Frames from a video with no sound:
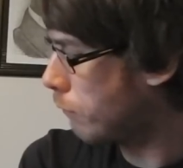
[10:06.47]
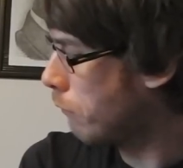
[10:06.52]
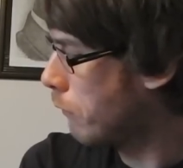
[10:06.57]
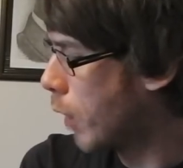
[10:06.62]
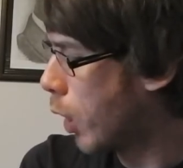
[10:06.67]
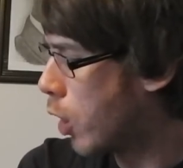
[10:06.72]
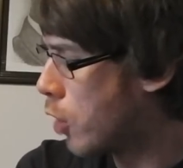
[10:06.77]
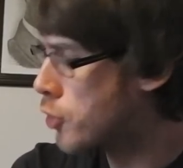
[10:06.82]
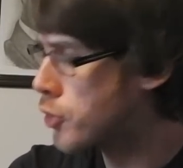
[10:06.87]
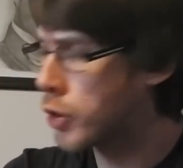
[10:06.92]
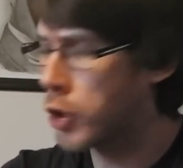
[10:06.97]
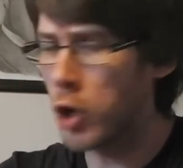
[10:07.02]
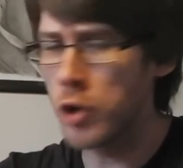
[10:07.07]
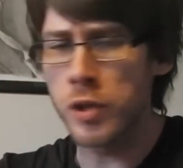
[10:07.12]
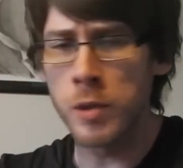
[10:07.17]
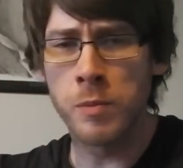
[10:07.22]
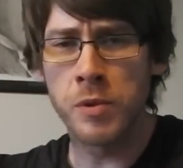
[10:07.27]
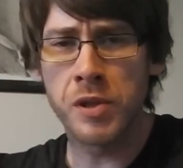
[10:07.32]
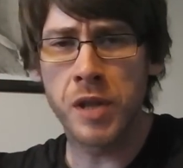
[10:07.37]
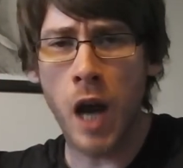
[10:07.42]
also got
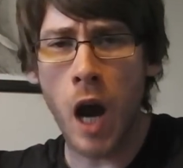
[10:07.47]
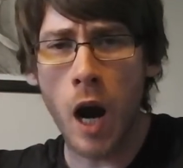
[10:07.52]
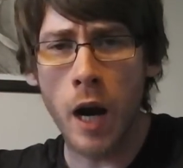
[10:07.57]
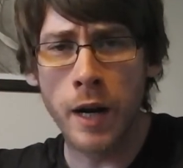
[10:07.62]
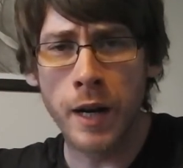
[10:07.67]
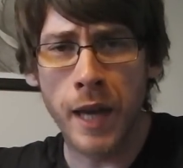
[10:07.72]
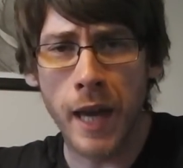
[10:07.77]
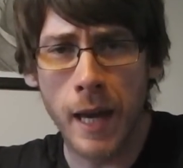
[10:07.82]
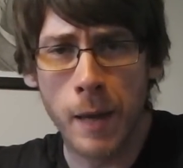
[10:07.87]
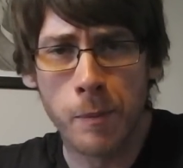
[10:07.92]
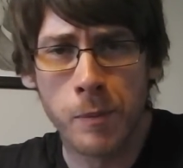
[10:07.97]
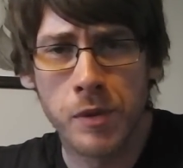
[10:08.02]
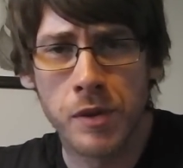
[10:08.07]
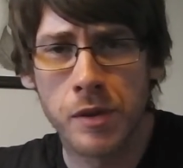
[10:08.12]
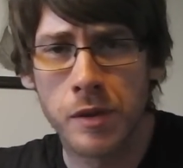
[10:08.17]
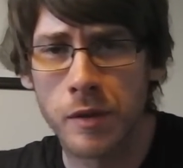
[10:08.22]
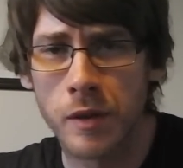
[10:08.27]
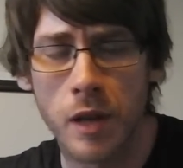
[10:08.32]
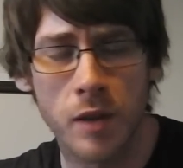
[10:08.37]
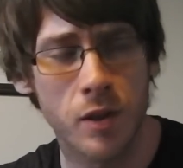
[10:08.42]
some Saturn
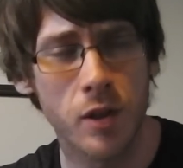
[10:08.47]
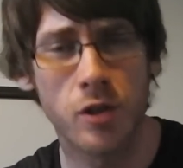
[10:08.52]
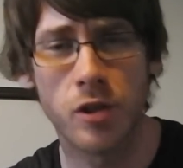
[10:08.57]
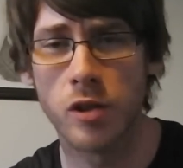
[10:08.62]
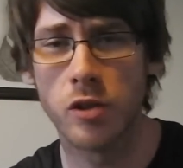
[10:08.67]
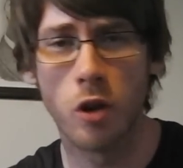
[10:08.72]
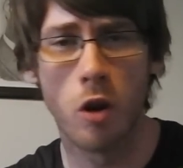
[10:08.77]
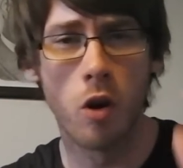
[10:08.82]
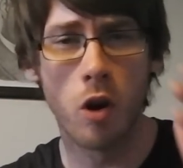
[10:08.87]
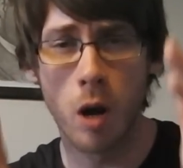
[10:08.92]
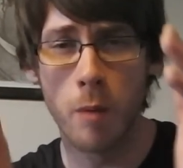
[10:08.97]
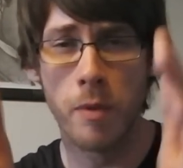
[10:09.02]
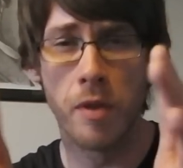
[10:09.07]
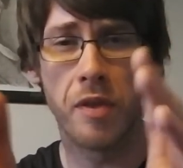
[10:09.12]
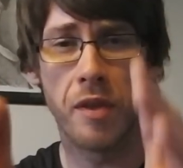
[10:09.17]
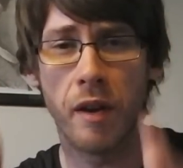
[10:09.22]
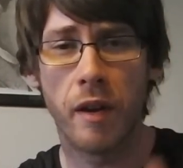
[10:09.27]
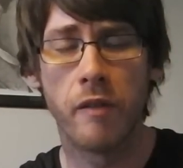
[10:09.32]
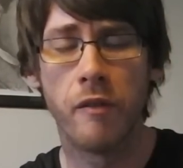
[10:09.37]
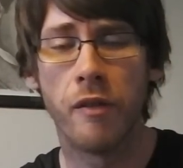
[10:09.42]
games. This is just all coming
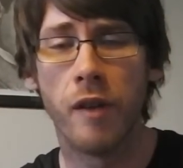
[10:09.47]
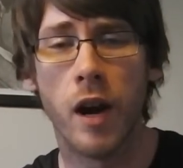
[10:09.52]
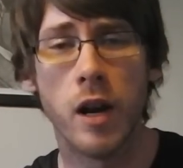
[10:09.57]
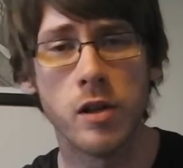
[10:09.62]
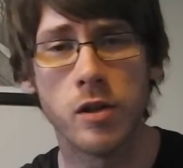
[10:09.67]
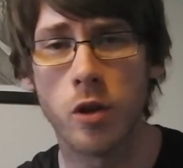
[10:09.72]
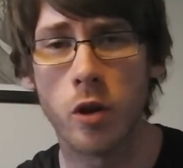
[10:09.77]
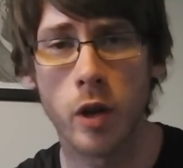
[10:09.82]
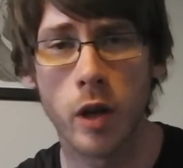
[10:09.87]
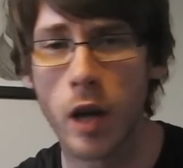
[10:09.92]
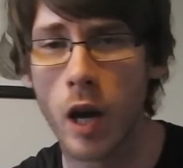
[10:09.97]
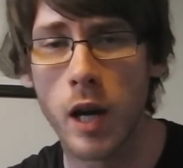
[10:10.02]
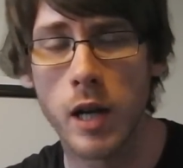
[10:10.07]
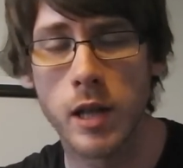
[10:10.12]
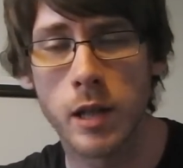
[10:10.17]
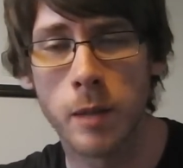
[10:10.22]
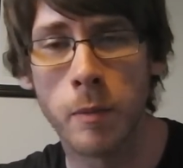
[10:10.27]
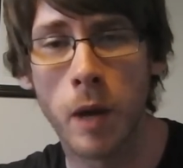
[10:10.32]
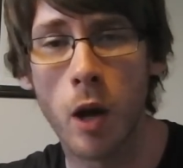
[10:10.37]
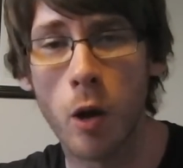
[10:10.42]
thick and fast. Sorry
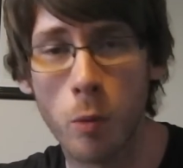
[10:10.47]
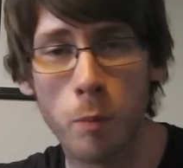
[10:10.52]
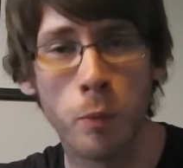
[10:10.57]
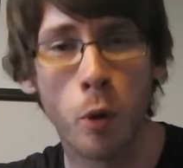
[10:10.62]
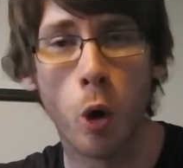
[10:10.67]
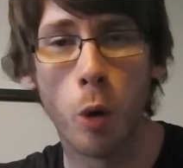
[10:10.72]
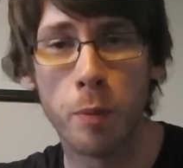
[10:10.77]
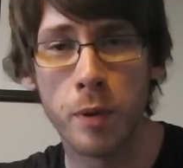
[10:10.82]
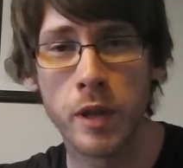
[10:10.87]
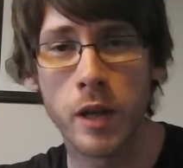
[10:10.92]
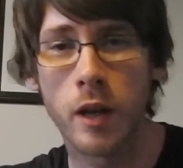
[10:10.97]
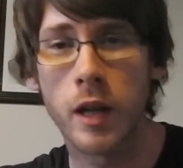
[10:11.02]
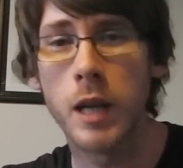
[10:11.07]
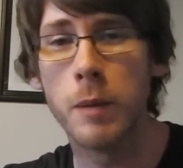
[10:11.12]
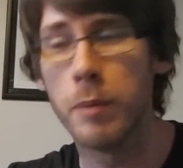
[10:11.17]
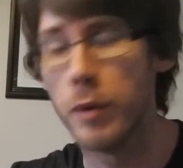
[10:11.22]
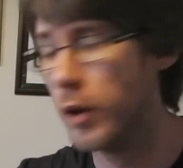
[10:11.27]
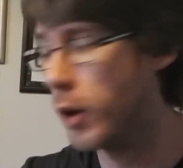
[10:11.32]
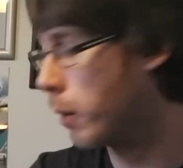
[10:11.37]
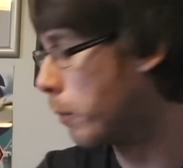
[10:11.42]
guys, I'm, I'm hoping you're
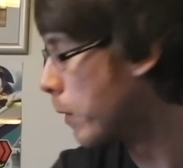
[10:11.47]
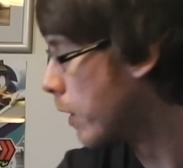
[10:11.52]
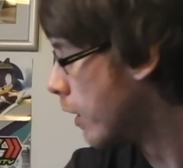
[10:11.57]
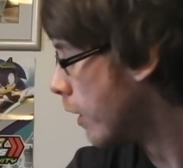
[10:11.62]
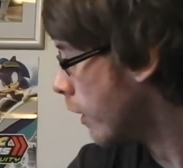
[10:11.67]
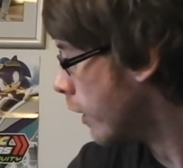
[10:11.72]
keeping up.